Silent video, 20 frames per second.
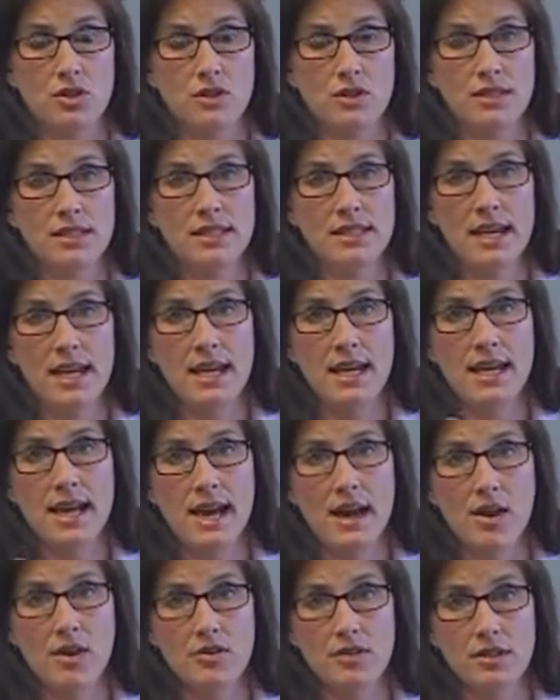Stayed
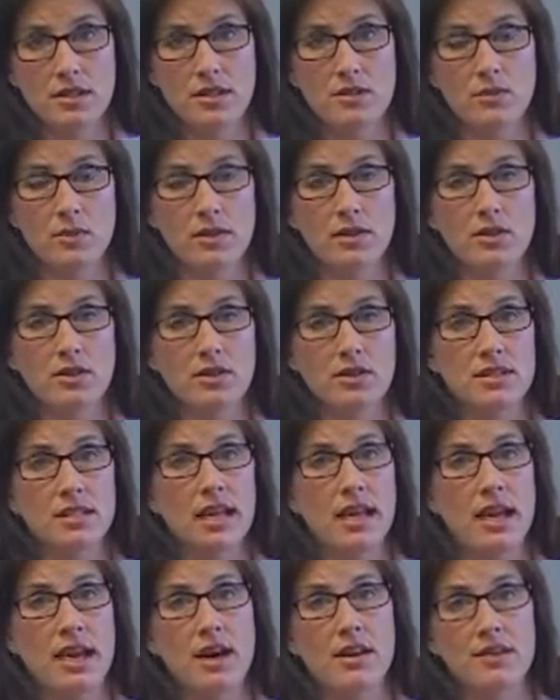out is when they'll
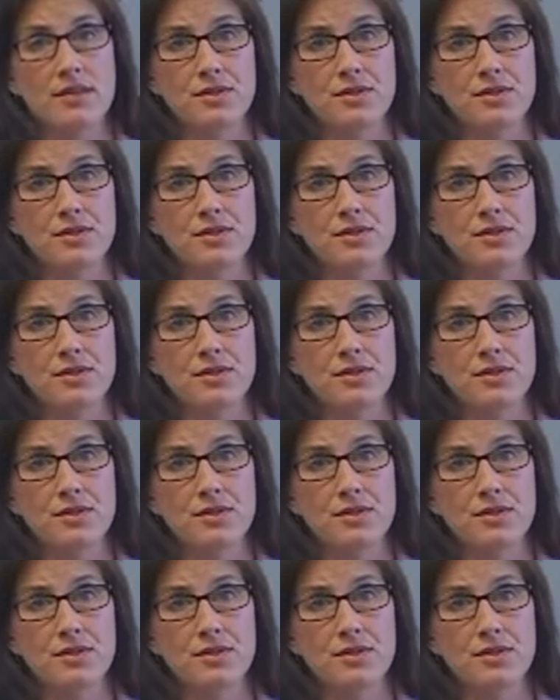stay out of